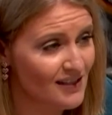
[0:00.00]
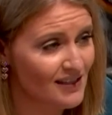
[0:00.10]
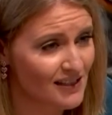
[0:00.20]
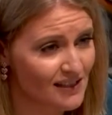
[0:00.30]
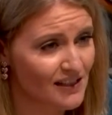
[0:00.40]

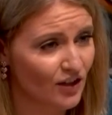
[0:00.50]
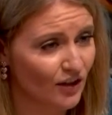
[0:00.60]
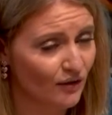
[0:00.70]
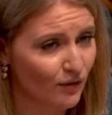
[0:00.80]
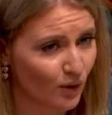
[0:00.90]
sincere,
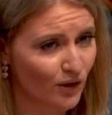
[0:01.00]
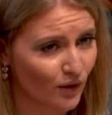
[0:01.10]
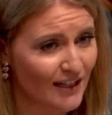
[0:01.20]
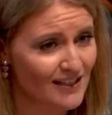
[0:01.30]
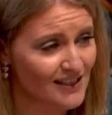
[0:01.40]
and
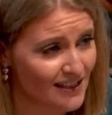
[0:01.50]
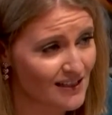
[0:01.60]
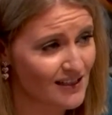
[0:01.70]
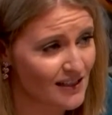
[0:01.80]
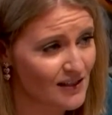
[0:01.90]
forthright
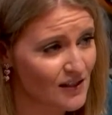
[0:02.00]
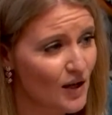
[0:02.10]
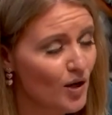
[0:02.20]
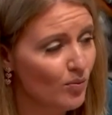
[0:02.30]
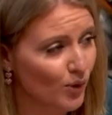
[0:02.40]
citizens
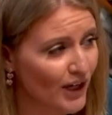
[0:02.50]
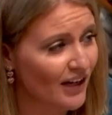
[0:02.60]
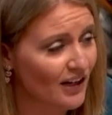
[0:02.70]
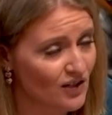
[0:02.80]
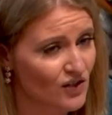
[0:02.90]
bringing
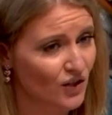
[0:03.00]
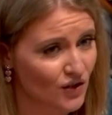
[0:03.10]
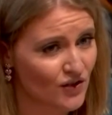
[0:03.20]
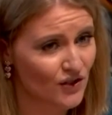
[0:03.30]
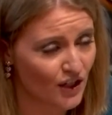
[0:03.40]

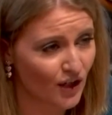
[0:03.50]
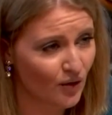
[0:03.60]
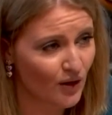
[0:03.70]
concerns to you.